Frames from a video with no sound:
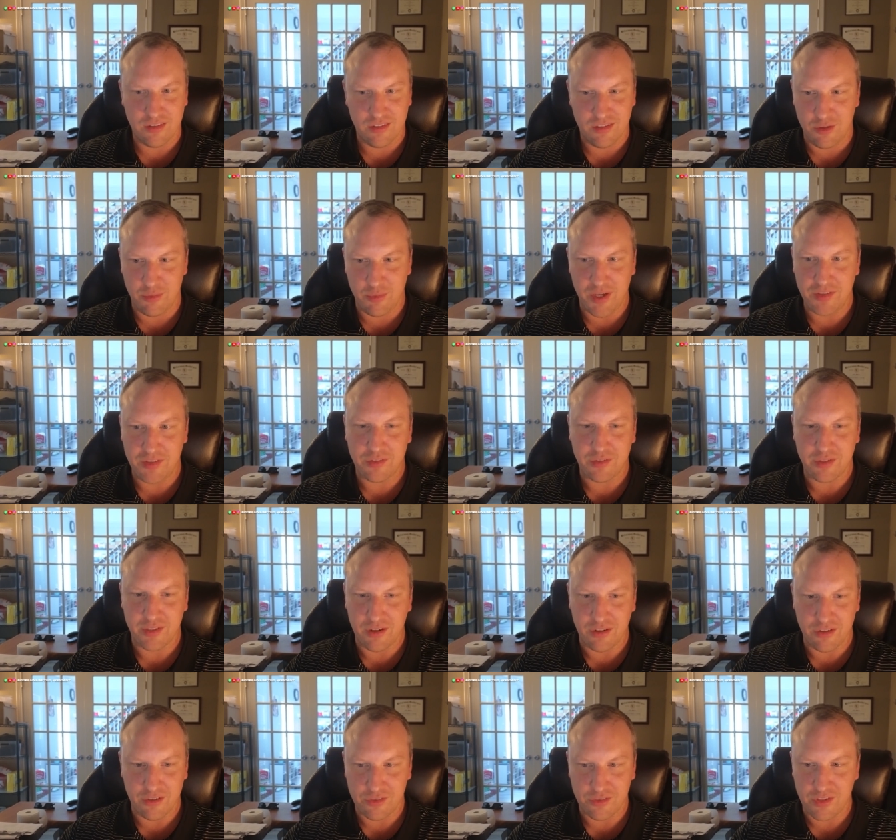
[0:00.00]
You basically are
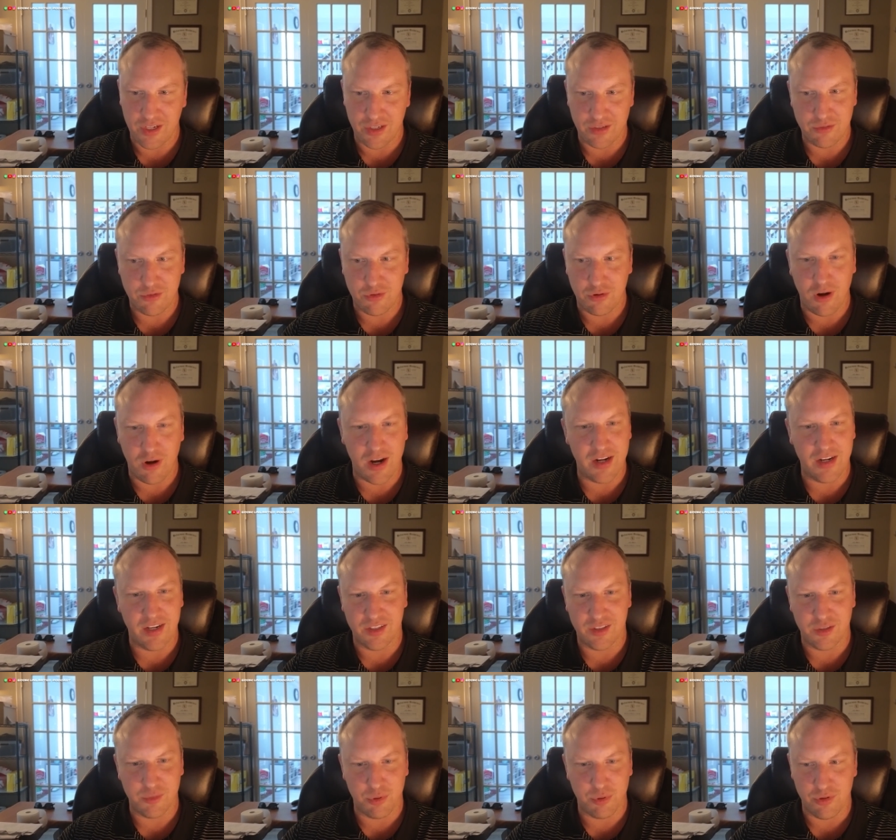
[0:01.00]
just like right. trying to get
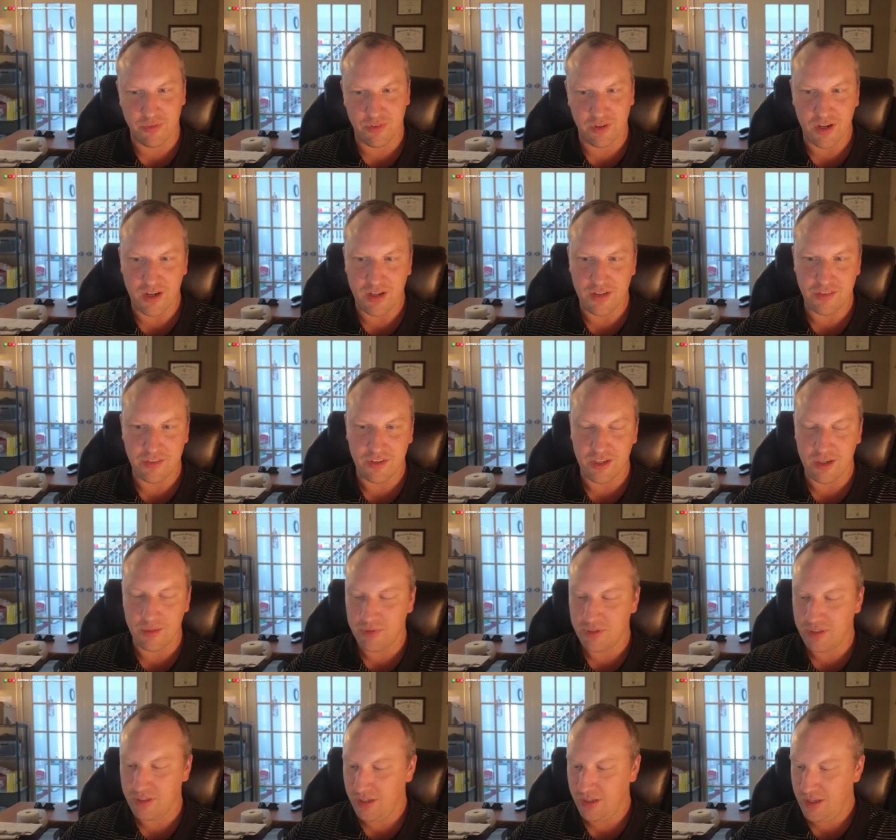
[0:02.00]
the proof of
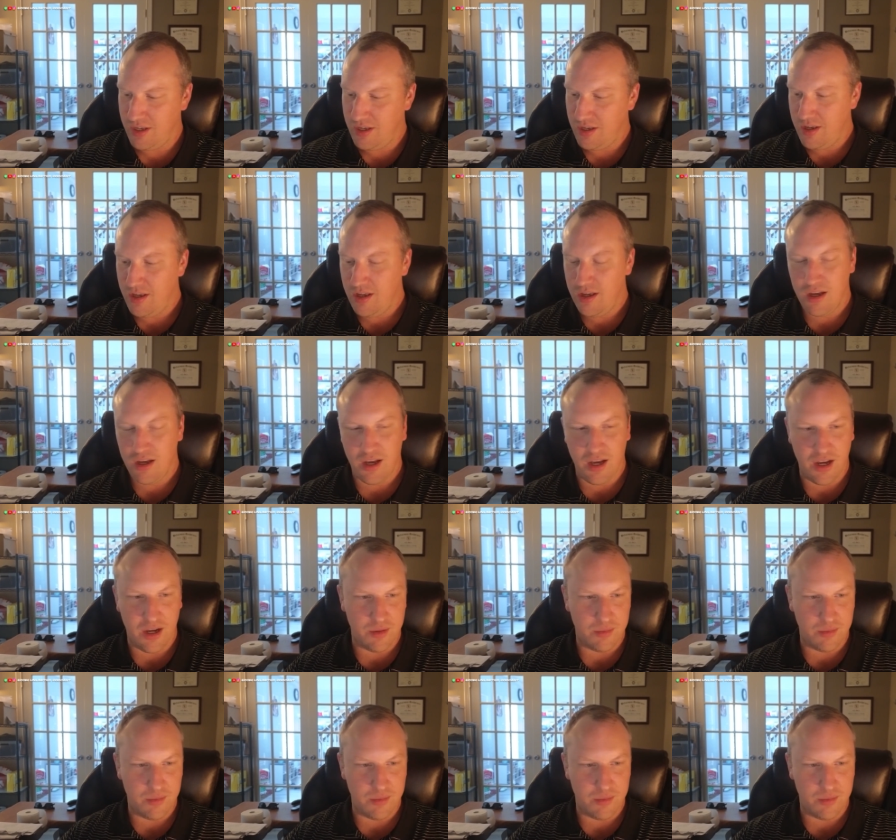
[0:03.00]
concept. Yep.